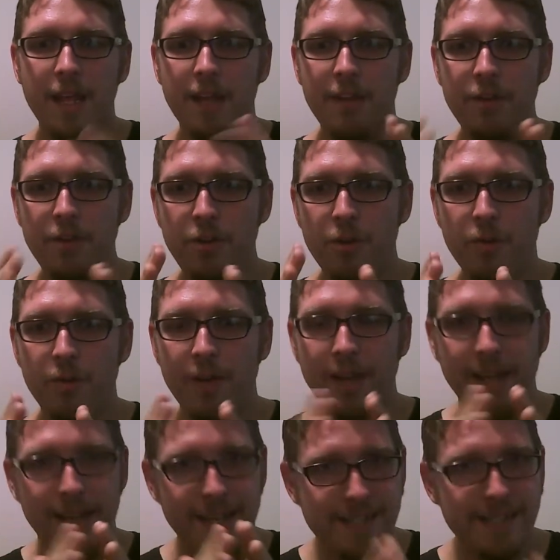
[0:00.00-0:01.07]
you
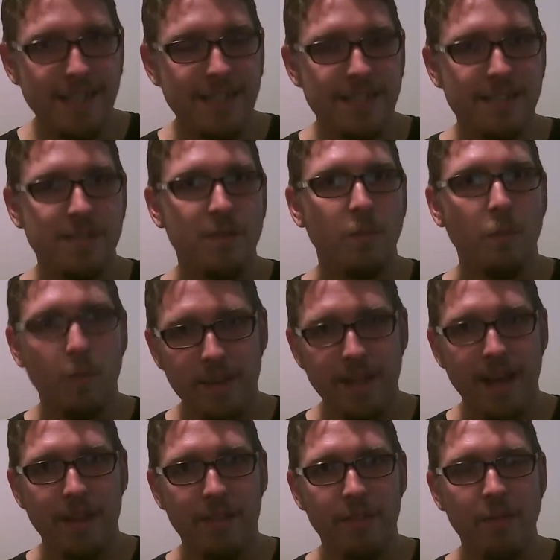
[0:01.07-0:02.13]
exist
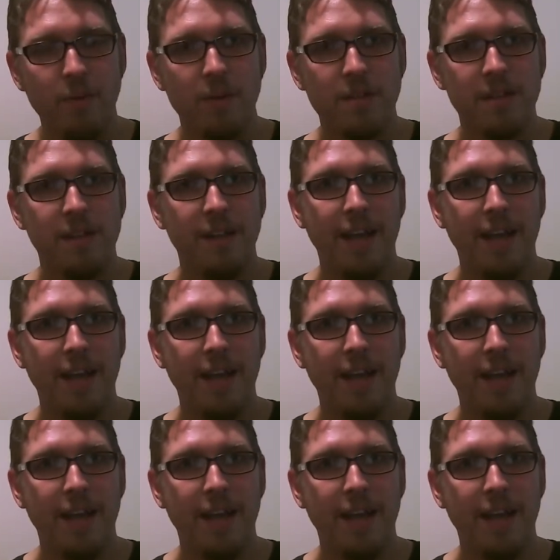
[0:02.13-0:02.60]
without thought,